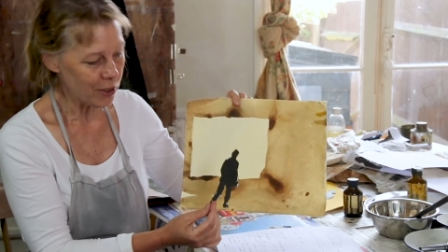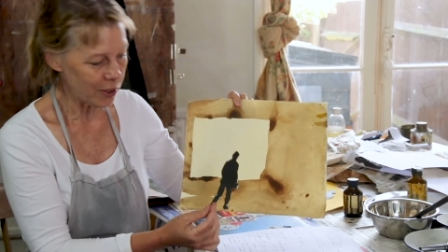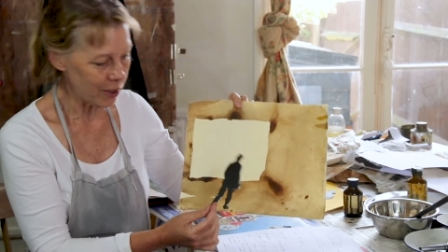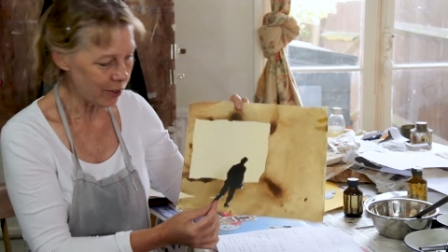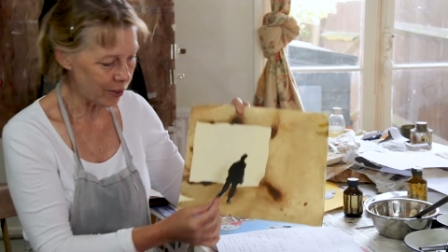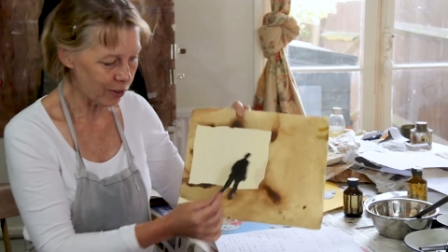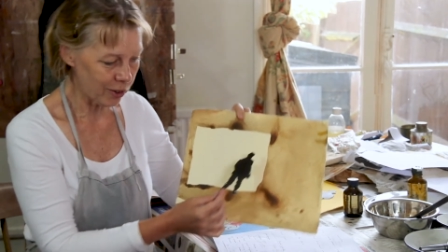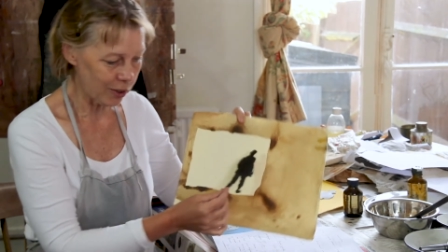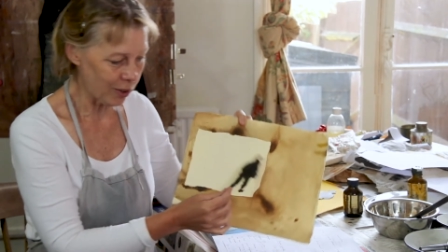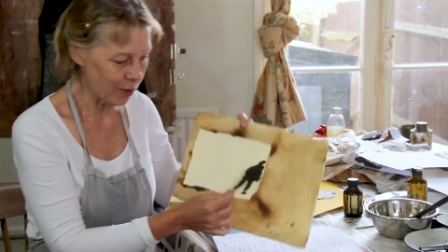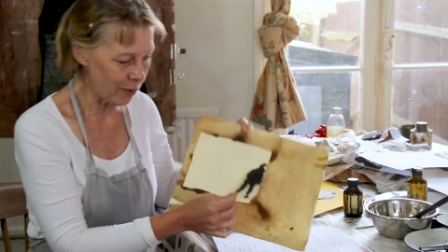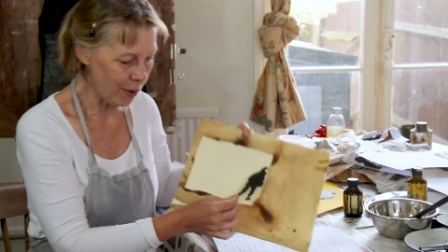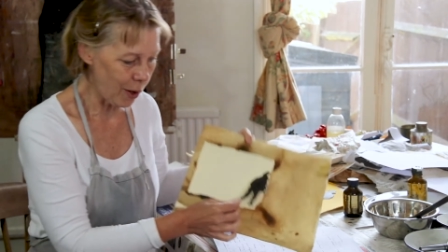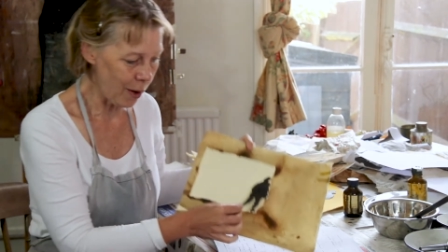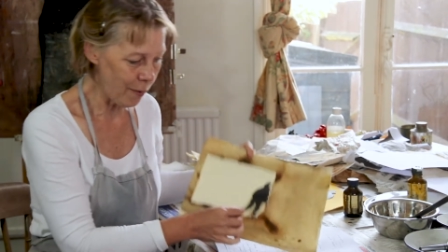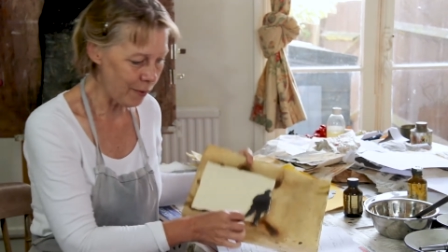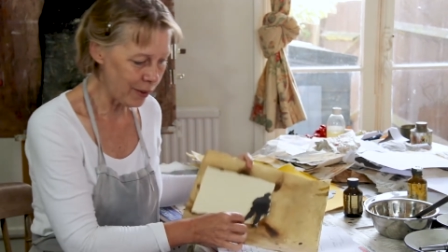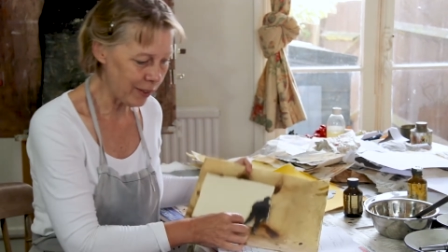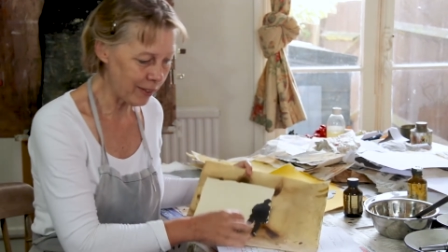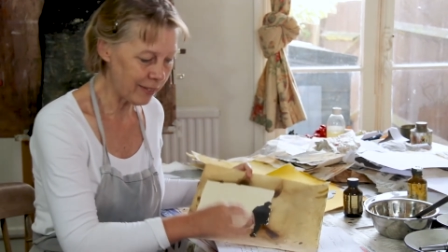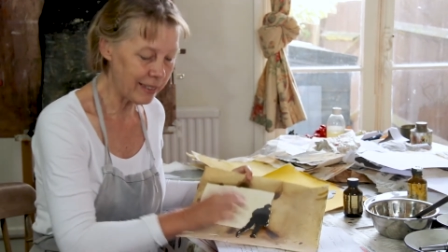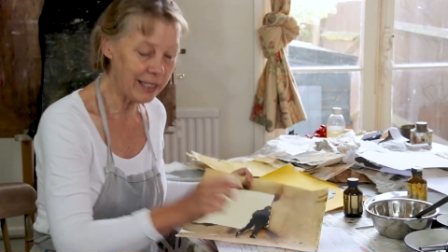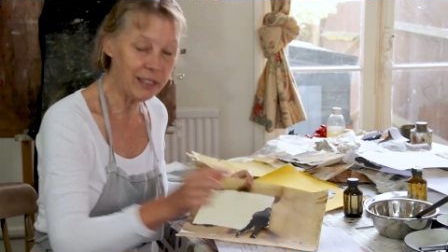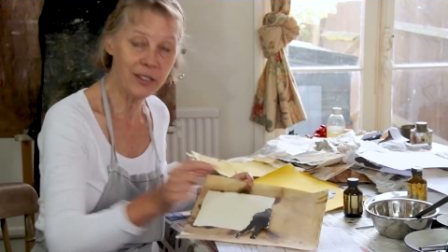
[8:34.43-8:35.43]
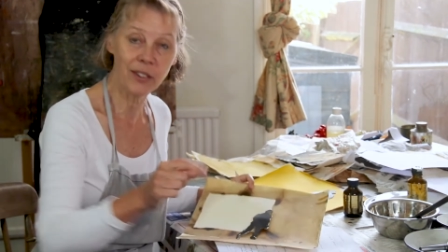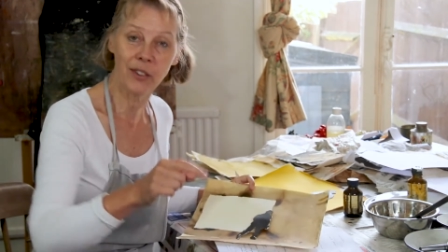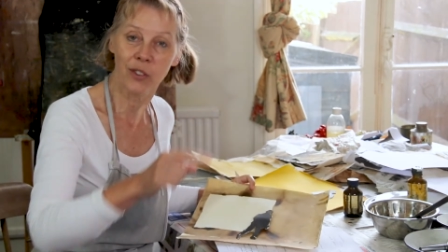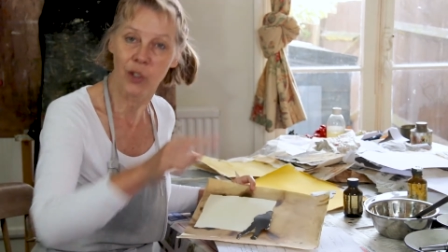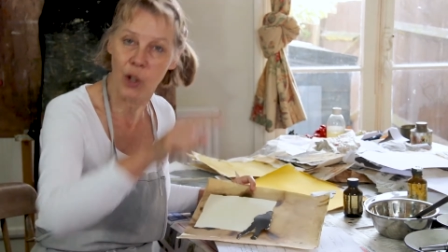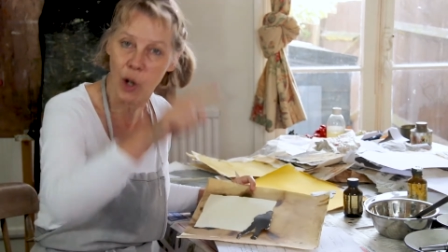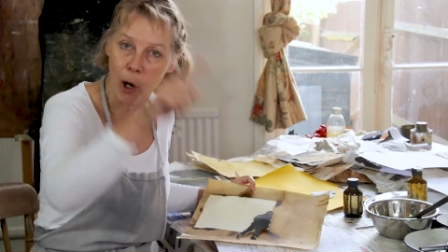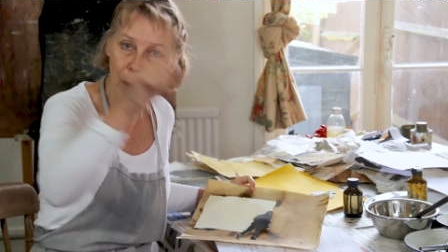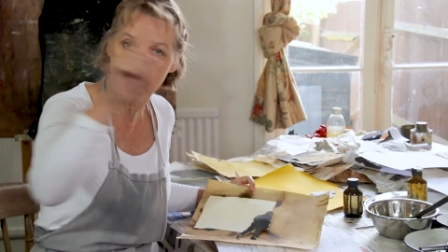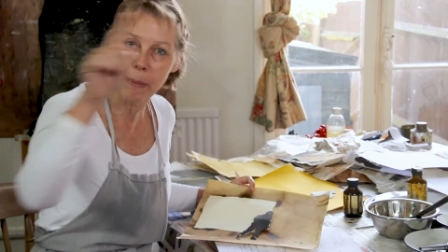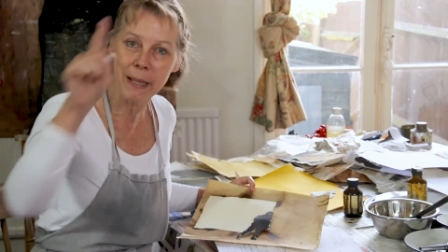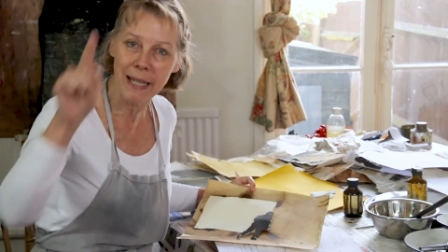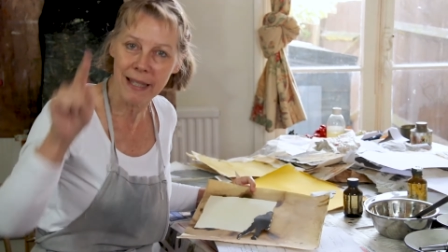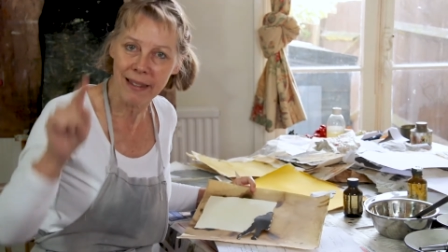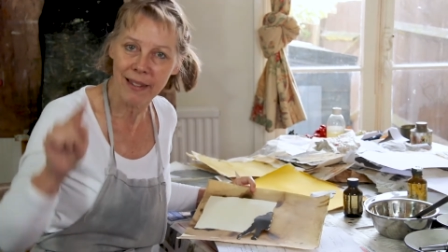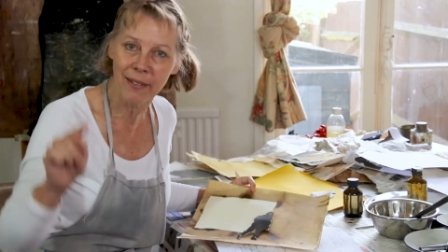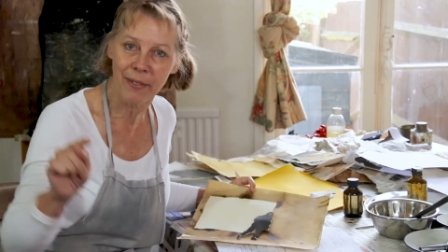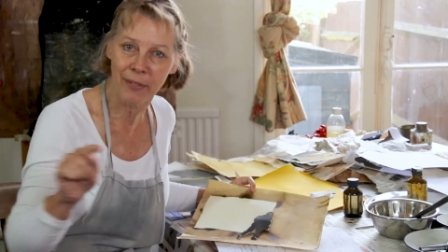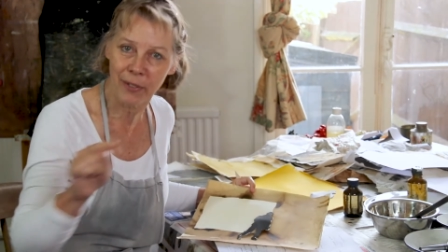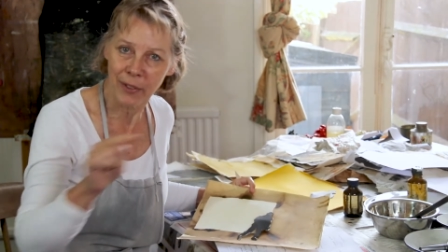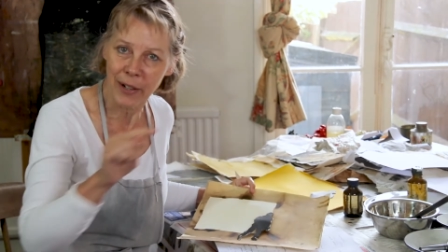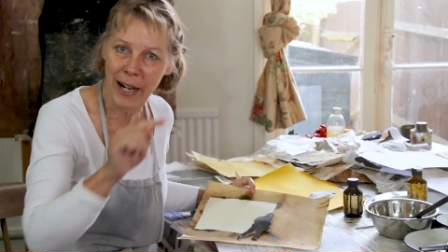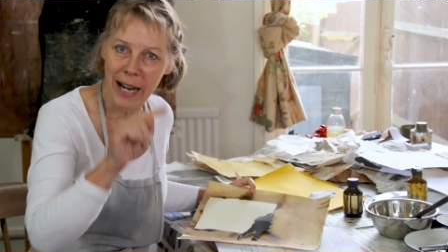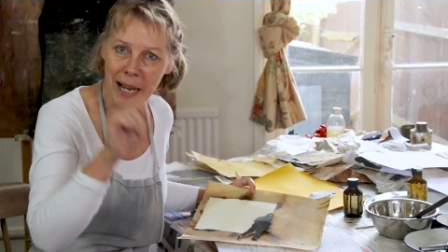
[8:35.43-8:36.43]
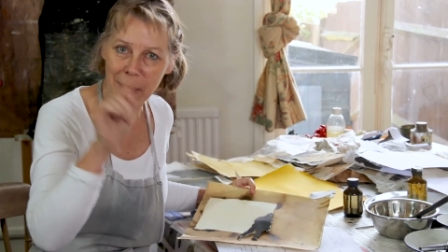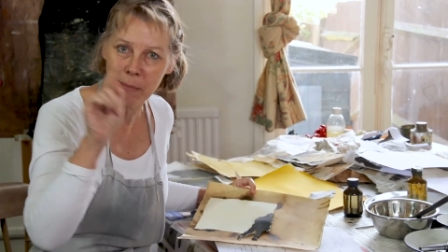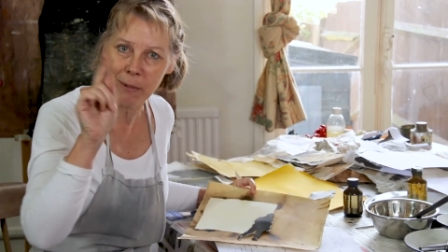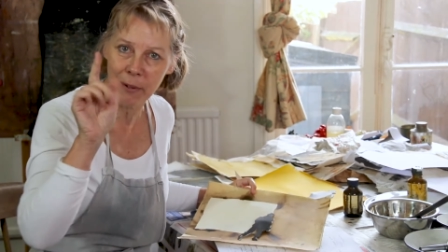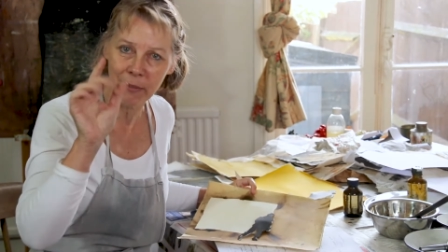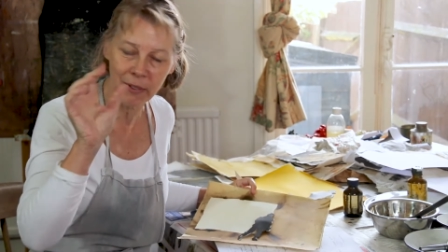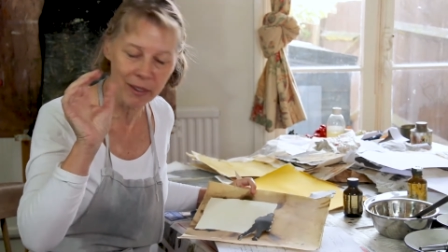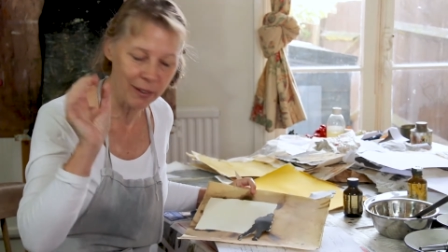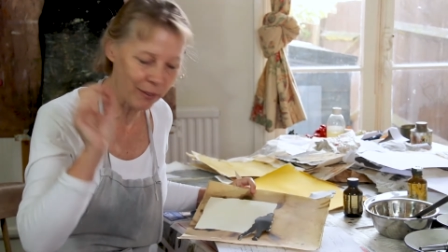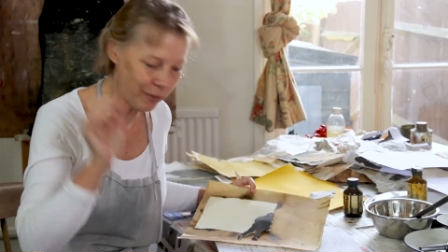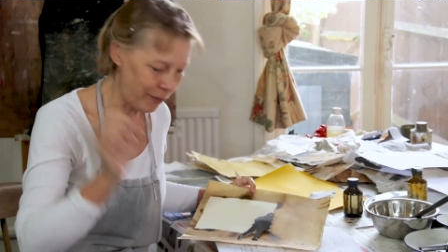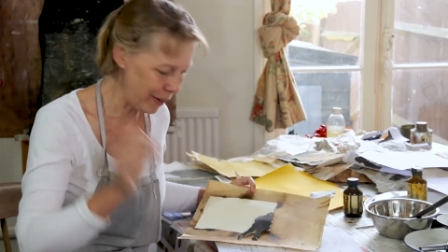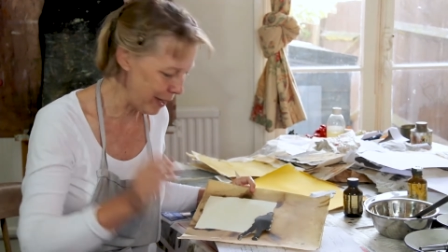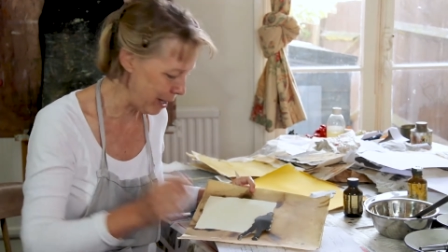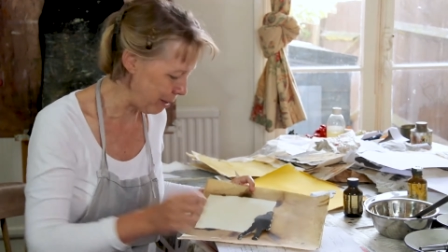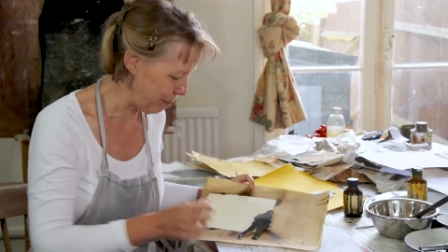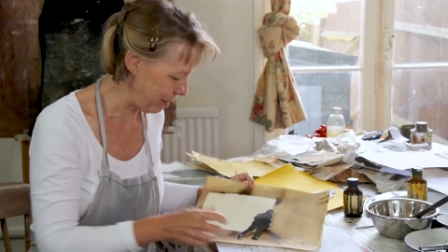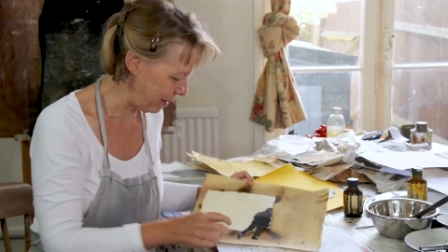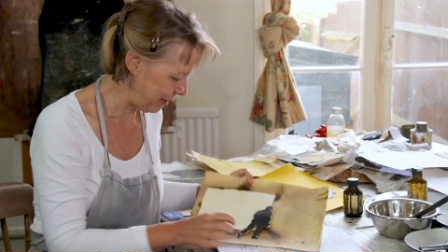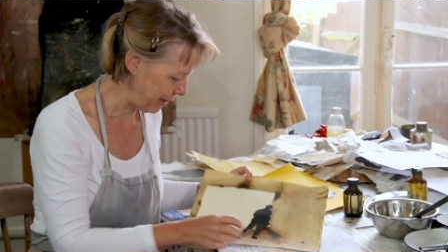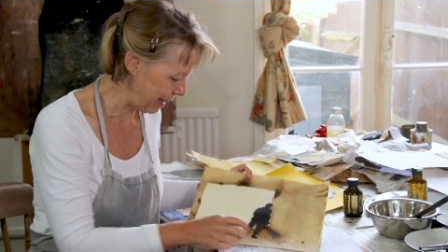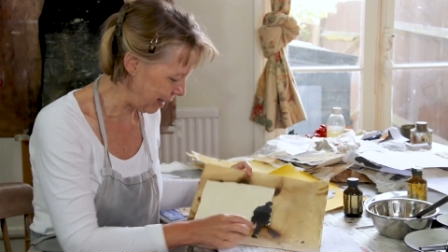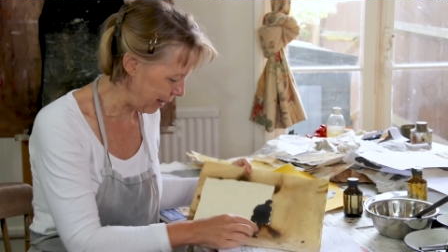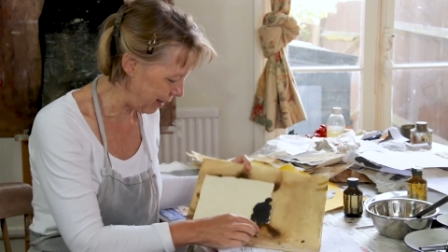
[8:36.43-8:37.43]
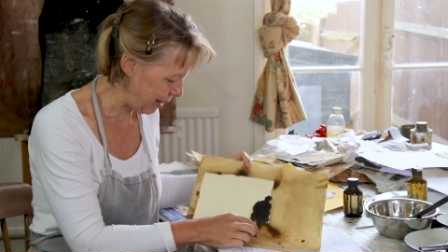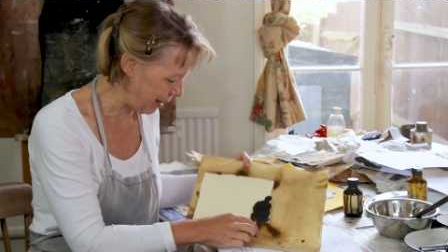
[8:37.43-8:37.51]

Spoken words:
just sort of obviously just copy the frame of the film as it